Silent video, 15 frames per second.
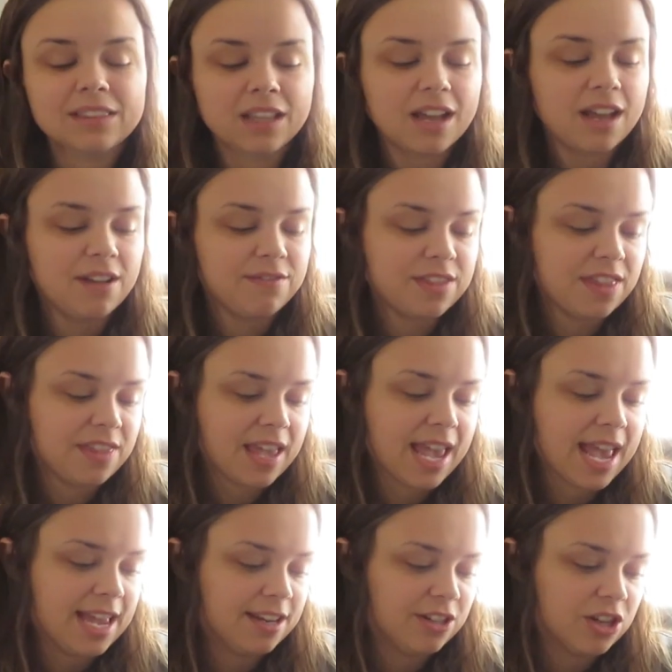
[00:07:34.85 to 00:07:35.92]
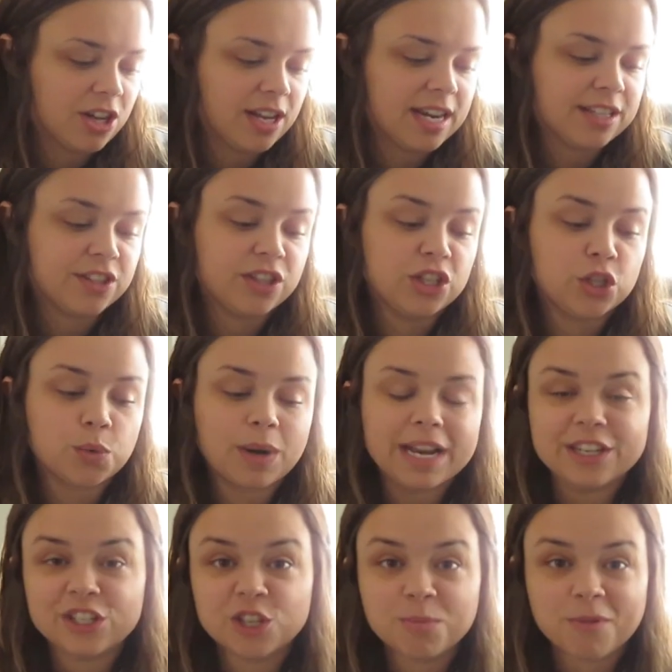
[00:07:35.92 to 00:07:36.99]
love that they end on is the
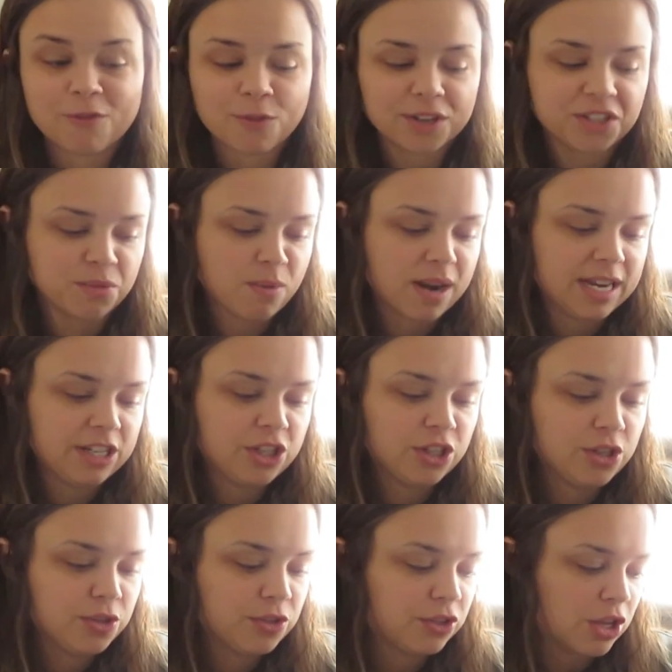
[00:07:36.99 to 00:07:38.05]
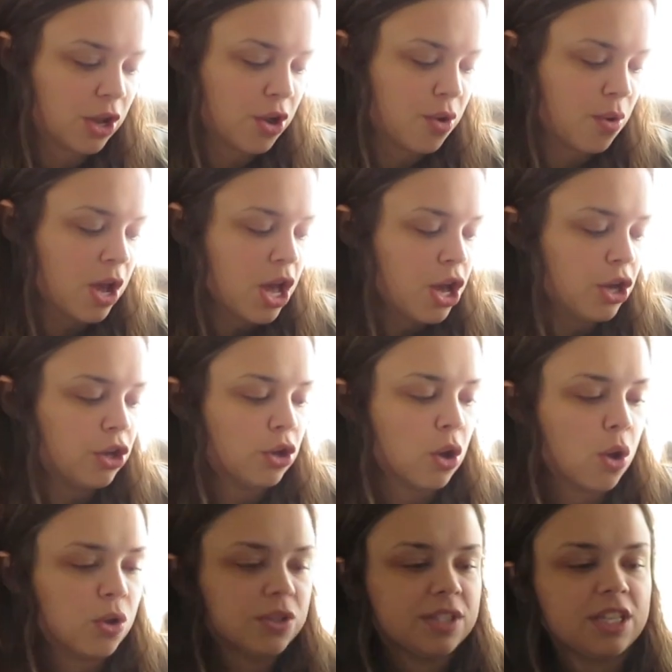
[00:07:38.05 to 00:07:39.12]
22 before 22. So
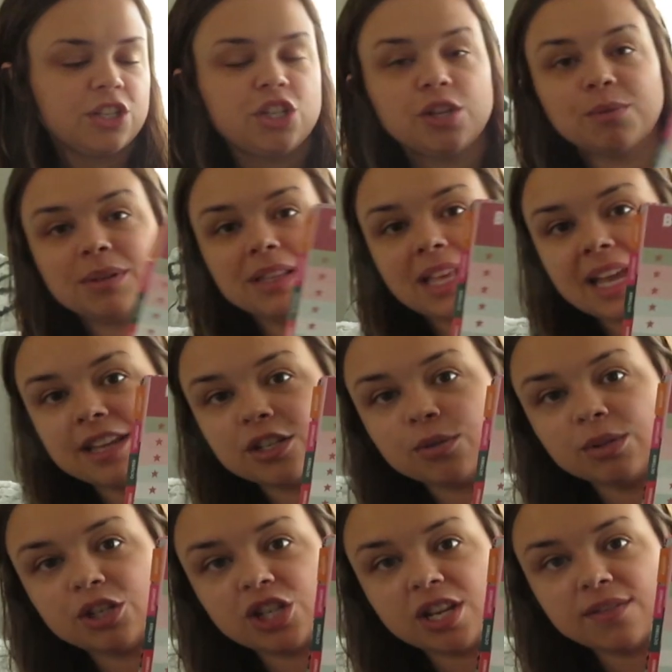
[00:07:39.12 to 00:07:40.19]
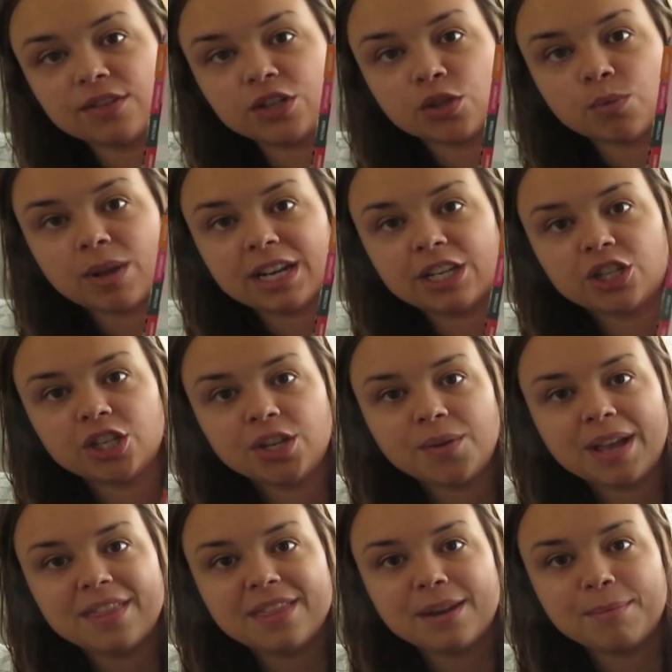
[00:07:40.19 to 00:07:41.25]
goals that you would like to achieve in 22.
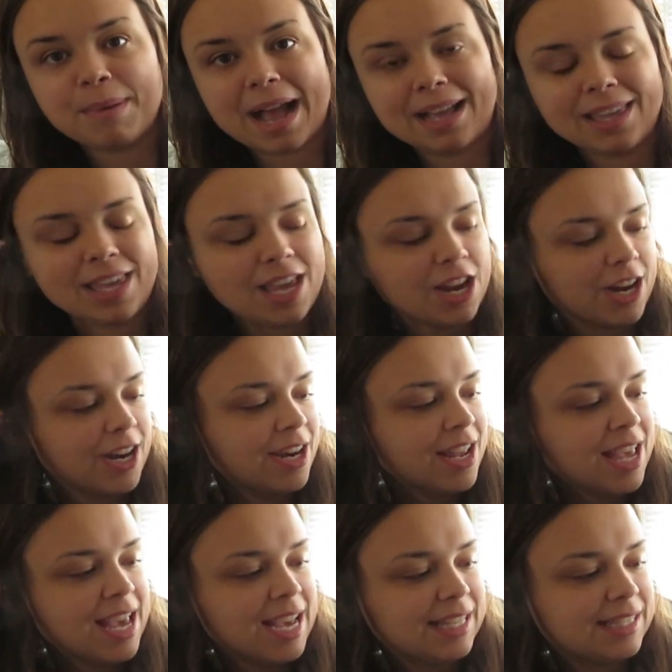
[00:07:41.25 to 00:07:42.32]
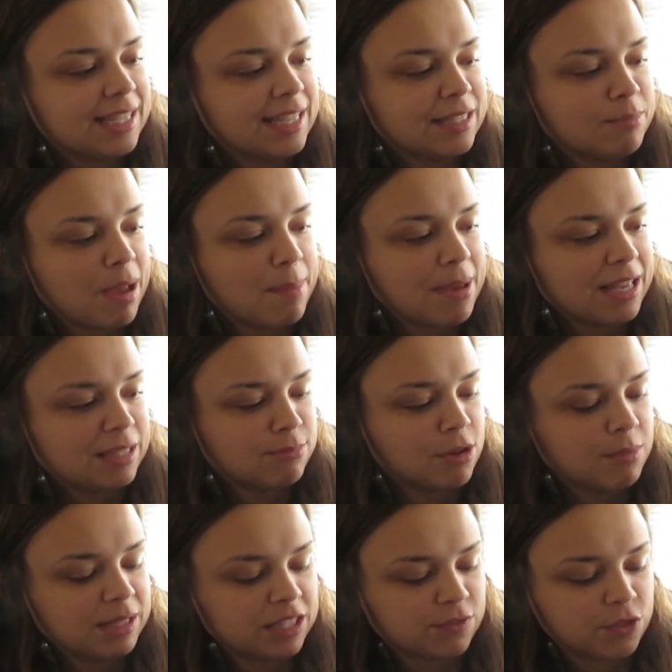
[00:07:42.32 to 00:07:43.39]
And then back here, it says my best
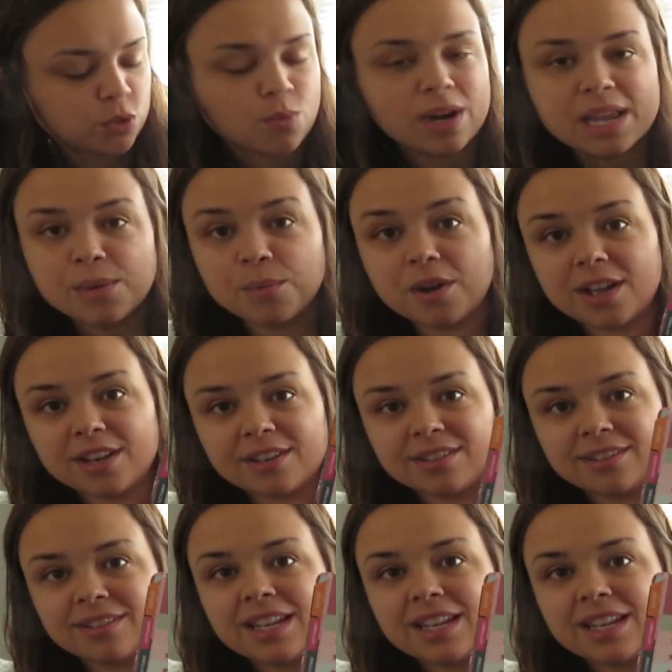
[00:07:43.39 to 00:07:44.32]
moments of 21.